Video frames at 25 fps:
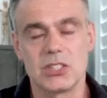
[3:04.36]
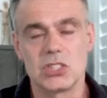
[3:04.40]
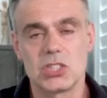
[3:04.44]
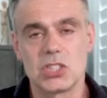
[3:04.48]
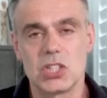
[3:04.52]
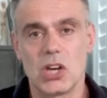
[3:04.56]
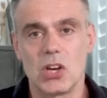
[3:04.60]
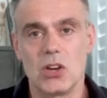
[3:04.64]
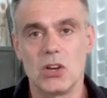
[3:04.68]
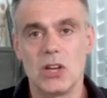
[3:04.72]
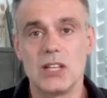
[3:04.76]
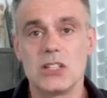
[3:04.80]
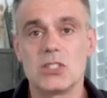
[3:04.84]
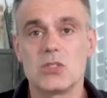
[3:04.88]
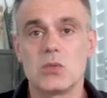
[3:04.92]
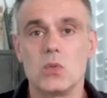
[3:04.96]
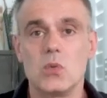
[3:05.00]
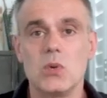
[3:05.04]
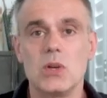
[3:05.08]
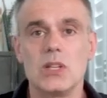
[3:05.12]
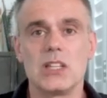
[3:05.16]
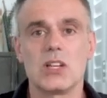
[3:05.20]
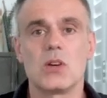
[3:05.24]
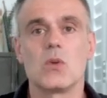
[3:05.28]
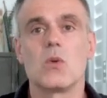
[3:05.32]
So it's
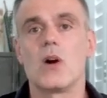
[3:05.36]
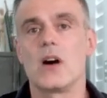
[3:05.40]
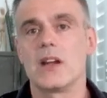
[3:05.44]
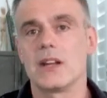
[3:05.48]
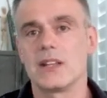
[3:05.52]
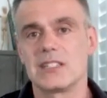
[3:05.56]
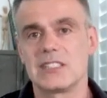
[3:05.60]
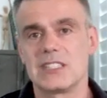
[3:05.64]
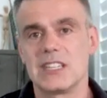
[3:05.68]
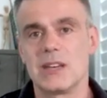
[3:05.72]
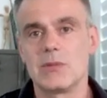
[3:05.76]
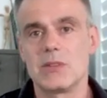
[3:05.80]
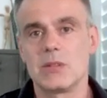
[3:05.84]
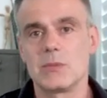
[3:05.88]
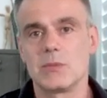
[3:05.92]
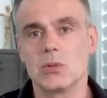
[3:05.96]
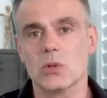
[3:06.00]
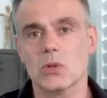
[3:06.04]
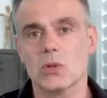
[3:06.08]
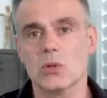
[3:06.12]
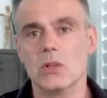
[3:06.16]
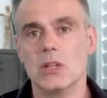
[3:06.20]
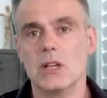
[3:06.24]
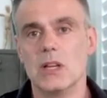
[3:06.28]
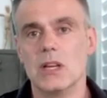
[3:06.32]
really quite
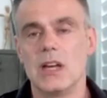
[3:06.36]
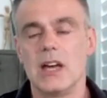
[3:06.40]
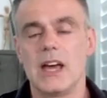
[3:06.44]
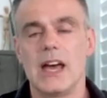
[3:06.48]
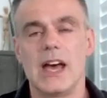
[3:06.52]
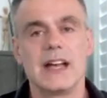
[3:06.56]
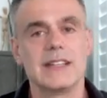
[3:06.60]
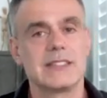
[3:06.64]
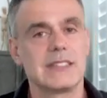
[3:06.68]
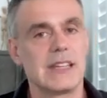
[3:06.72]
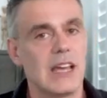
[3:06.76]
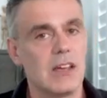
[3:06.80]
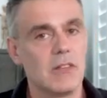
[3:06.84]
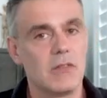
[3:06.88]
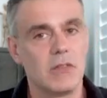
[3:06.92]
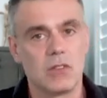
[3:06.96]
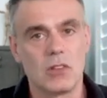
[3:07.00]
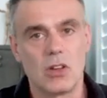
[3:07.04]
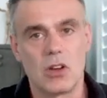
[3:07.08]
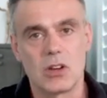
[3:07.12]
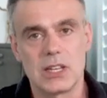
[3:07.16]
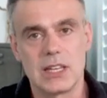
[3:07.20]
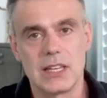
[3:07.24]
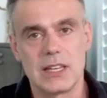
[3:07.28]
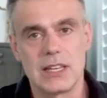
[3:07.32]
acceptable as a
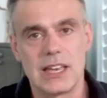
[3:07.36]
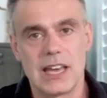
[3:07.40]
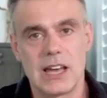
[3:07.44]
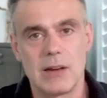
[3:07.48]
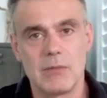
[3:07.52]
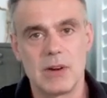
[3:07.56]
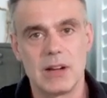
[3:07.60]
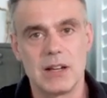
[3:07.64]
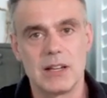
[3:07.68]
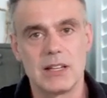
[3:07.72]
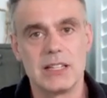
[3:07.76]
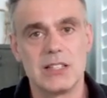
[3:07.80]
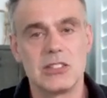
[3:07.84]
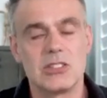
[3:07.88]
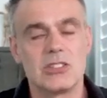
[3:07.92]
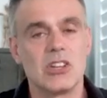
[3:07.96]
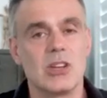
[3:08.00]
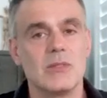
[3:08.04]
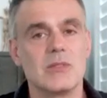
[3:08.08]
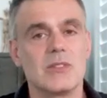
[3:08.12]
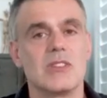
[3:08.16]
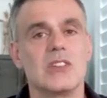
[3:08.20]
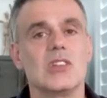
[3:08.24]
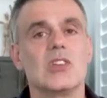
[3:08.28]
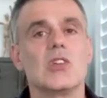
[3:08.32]
vlogging camera in
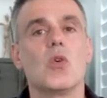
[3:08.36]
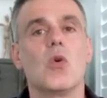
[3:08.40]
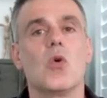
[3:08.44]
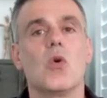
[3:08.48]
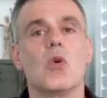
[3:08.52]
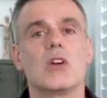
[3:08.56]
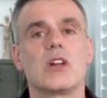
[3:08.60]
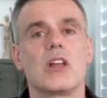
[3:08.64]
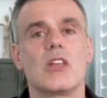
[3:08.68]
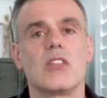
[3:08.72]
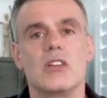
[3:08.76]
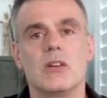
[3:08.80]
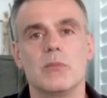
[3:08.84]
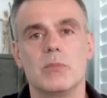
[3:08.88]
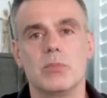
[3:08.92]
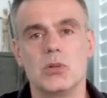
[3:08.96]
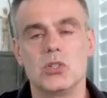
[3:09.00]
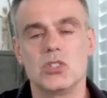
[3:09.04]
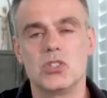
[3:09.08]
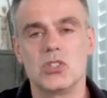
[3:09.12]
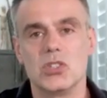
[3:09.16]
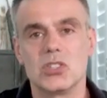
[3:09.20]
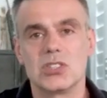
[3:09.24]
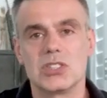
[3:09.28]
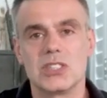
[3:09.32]
terms of the audio that it
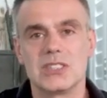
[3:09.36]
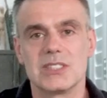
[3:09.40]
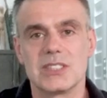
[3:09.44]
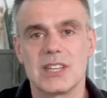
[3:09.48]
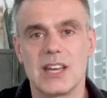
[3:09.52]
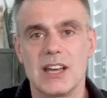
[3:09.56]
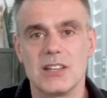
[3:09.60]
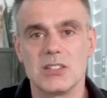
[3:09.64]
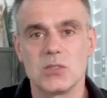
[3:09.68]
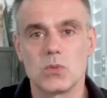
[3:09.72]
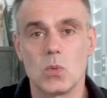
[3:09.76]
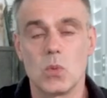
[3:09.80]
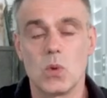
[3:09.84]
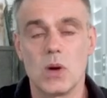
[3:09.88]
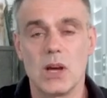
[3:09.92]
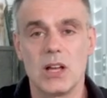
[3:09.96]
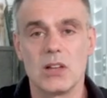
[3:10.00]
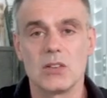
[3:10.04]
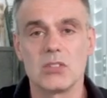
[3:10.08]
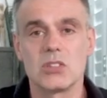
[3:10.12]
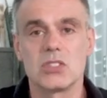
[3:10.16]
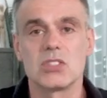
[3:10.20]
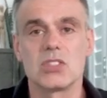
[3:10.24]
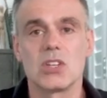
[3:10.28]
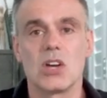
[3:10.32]
produces as
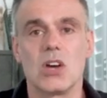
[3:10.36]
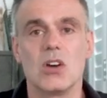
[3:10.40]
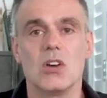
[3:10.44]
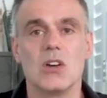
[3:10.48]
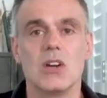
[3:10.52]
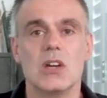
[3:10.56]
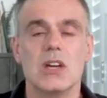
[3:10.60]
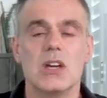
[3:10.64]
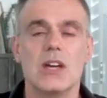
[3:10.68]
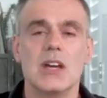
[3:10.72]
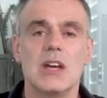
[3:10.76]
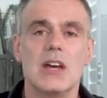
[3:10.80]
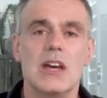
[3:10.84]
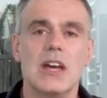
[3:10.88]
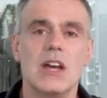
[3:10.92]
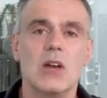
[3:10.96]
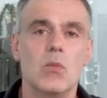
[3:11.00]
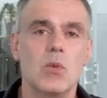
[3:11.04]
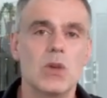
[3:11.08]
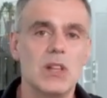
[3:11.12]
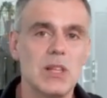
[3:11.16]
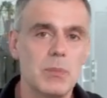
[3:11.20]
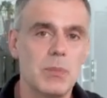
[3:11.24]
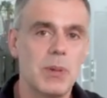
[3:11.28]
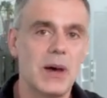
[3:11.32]
well. So it
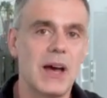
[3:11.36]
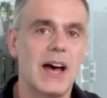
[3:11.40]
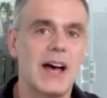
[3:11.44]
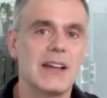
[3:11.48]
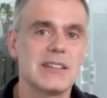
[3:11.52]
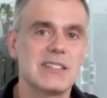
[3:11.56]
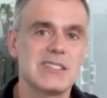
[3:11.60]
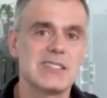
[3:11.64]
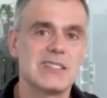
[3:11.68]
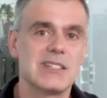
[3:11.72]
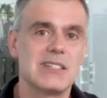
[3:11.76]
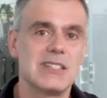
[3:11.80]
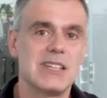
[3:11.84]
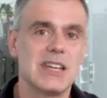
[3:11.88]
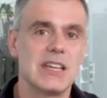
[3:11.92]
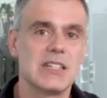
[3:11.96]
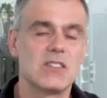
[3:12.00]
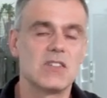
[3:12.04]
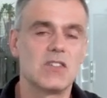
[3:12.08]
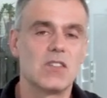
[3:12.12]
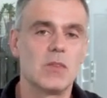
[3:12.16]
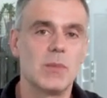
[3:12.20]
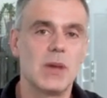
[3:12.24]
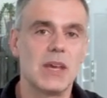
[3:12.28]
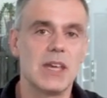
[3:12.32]
really passes the
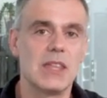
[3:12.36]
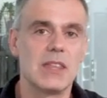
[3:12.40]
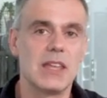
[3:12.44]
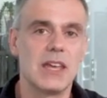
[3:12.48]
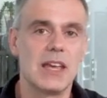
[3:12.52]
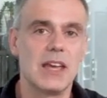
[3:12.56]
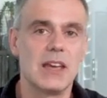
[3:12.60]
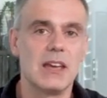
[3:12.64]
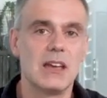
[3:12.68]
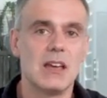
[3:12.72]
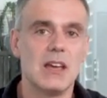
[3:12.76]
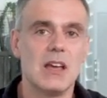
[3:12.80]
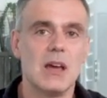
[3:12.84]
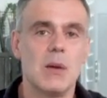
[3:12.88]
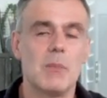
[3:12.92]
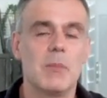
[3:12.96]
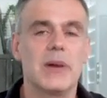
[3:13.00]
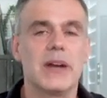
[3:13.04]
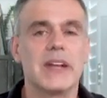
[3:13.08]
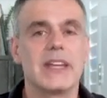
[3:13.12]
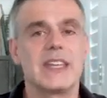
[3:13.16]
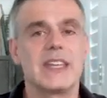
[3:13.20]
test for me there. But